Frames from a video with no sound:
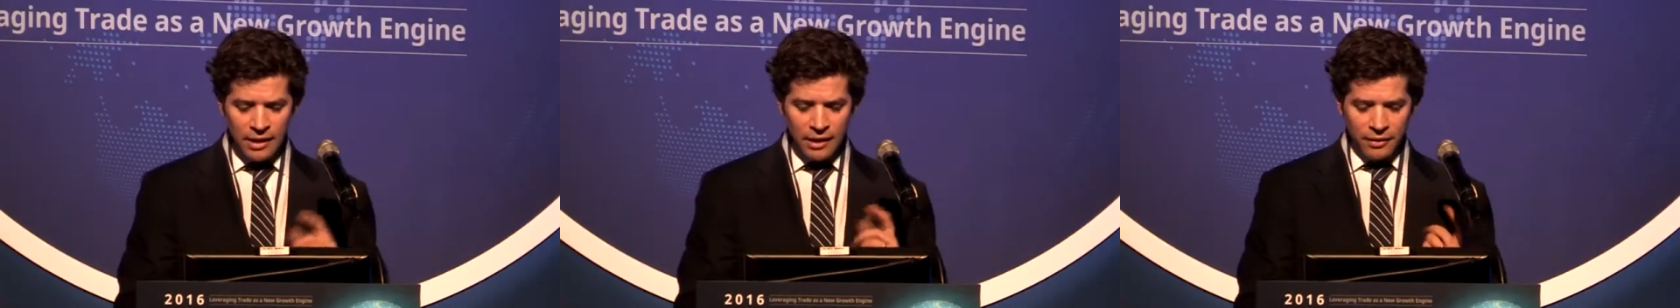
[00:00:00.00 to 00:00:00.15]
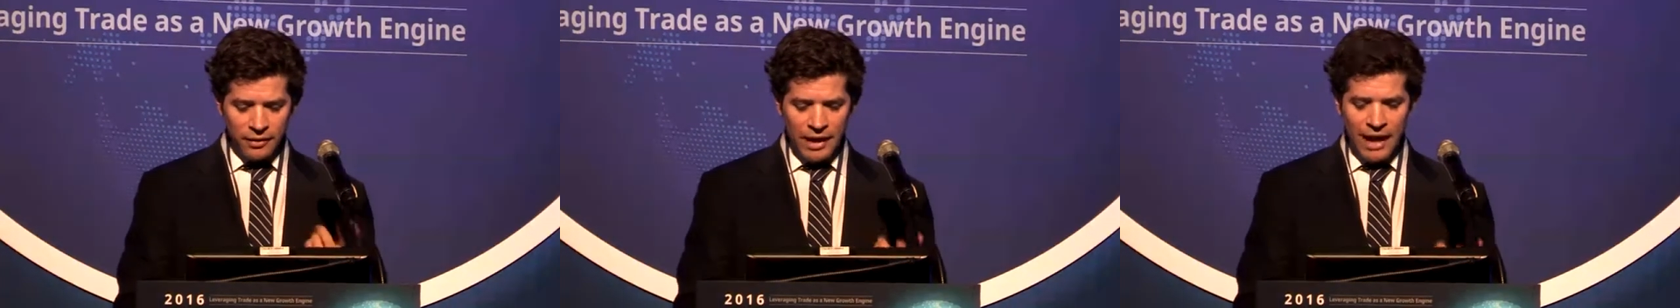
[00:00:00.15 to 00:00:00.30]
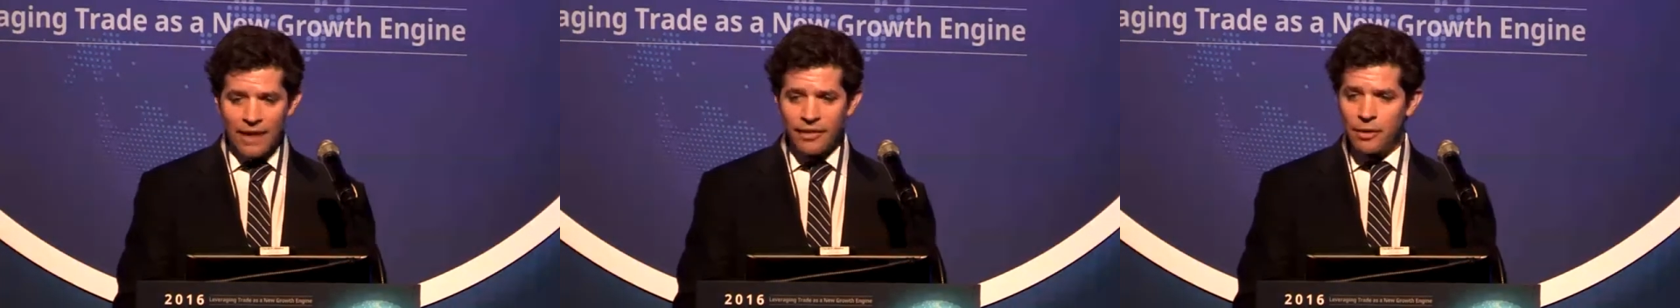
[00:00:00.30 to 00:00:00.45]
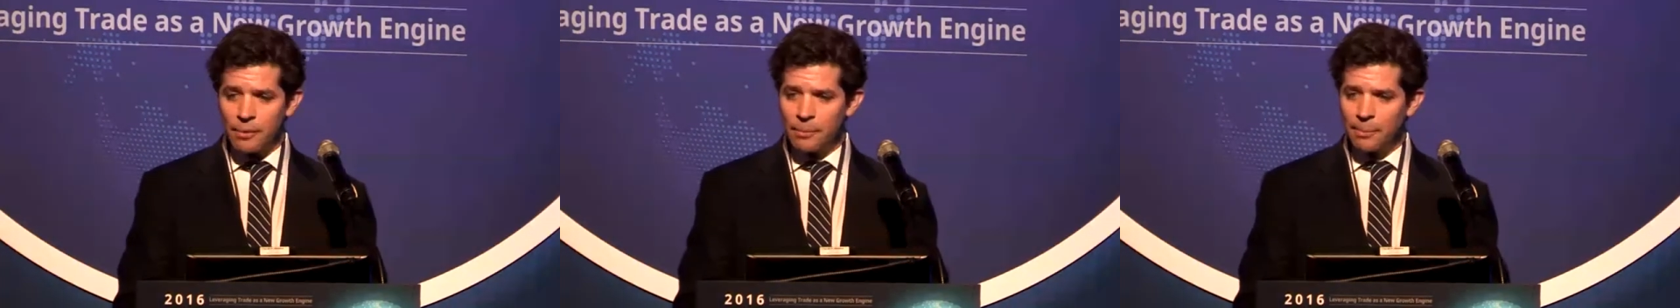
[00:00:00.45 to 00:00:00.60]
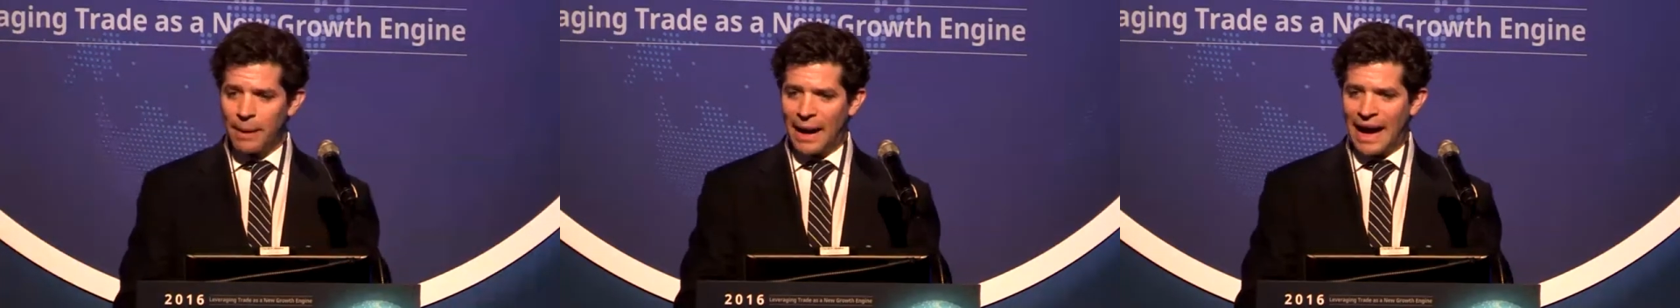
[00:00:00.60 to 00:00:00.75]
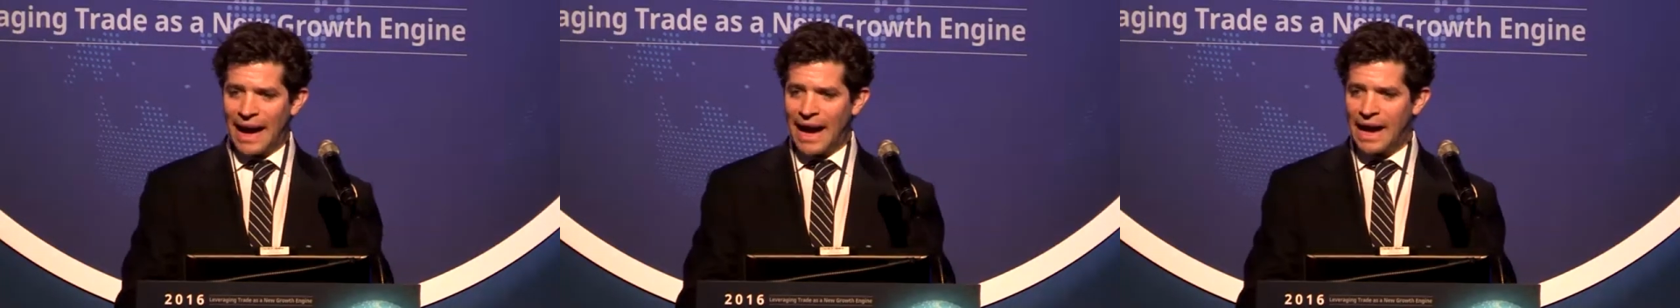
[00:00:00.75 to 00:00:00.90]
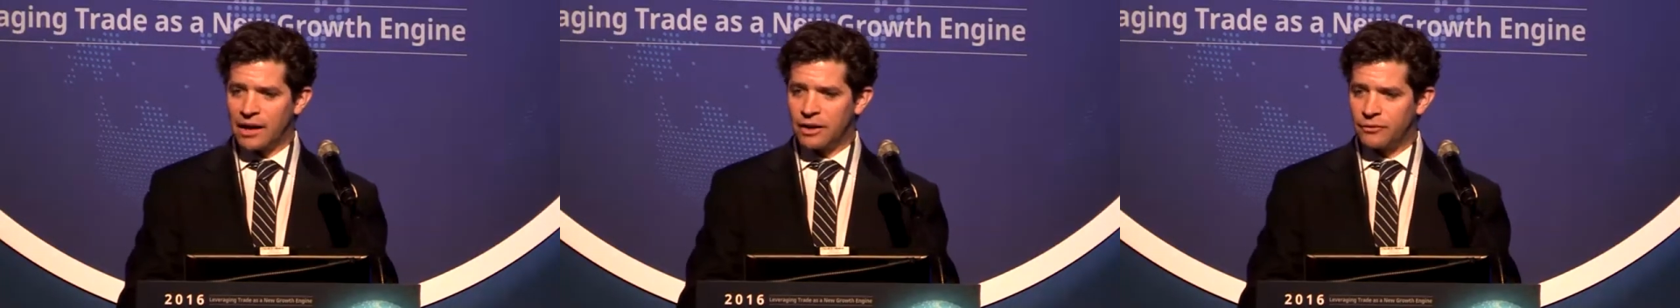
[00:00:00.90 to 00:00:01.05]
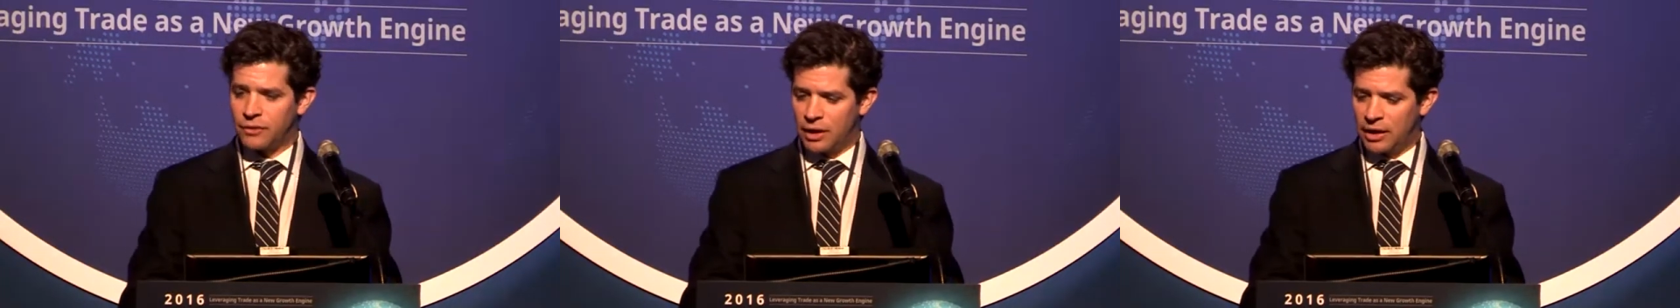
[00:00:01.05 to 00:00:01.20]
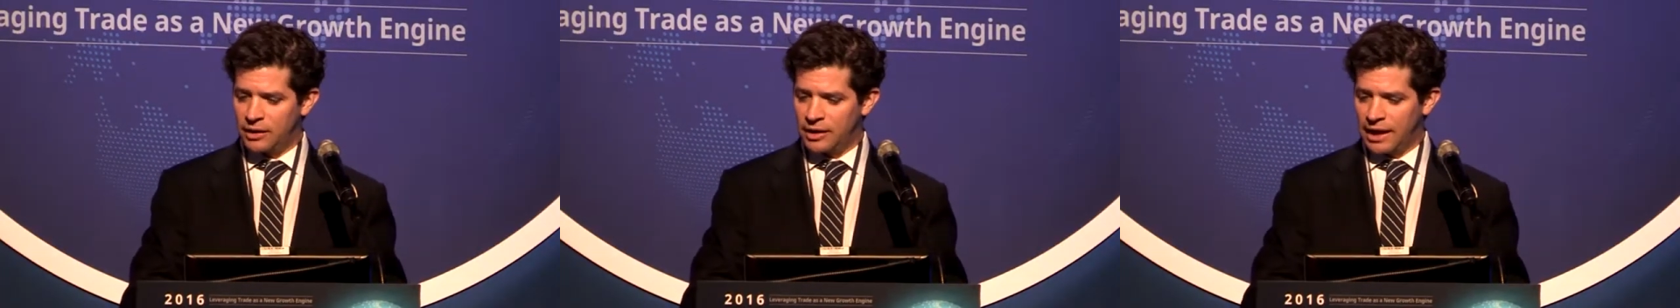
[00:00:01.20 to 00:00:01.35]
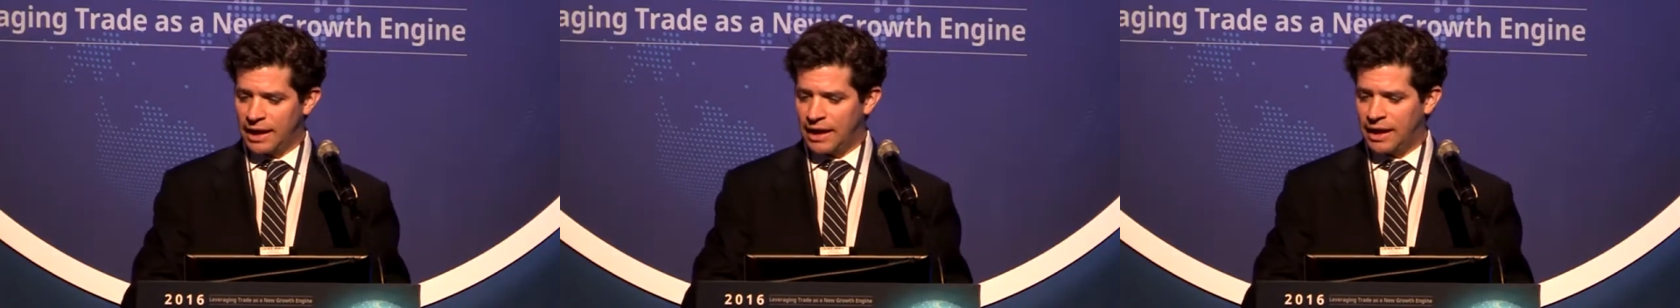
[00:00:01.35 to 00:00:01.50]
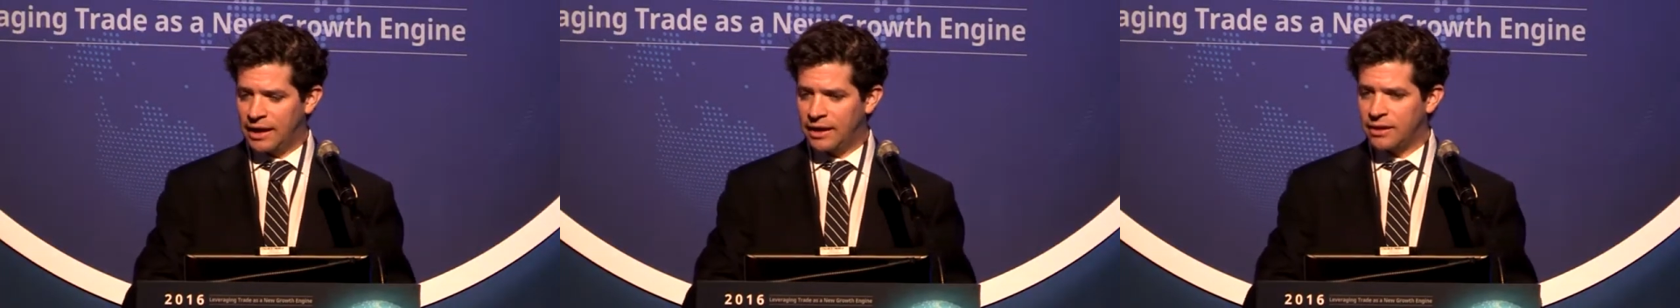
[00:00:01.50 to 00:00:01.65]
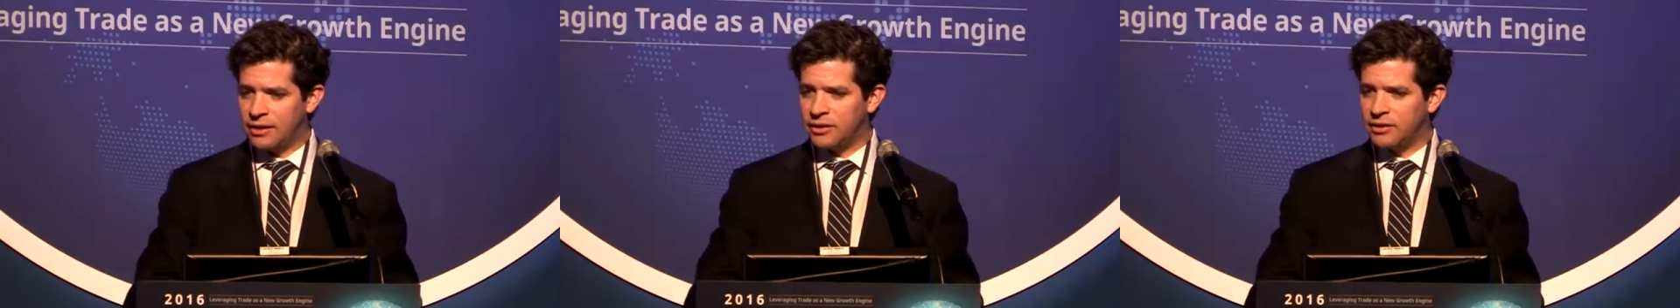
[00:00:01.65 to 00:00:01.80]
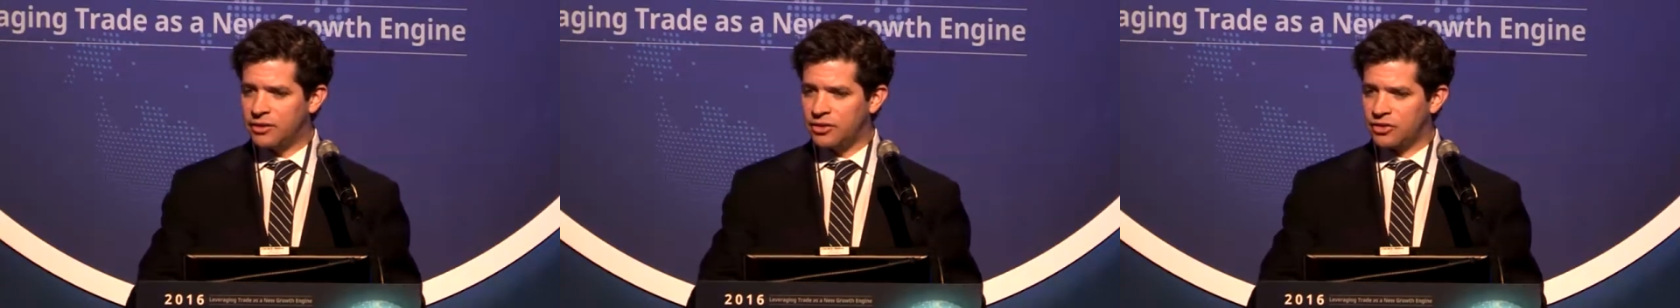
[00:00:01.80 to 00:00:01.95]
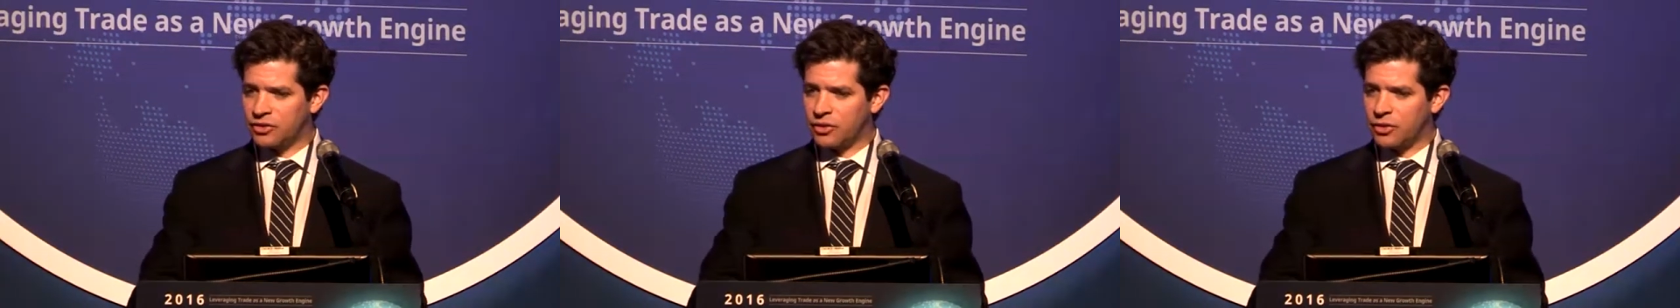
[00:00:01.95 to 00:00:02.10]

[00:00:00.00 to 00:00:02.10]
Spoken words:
The other part of it is